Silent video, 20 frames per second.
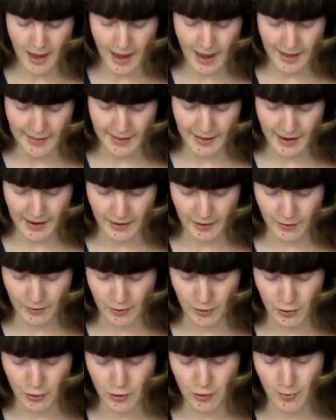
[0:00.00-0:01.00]
and then
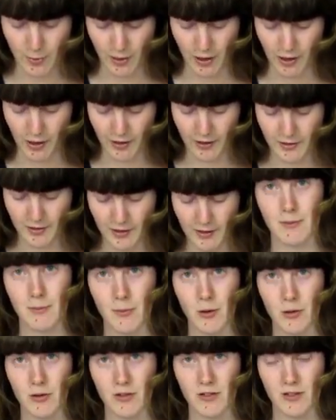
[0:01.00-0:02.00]
the new part, the moss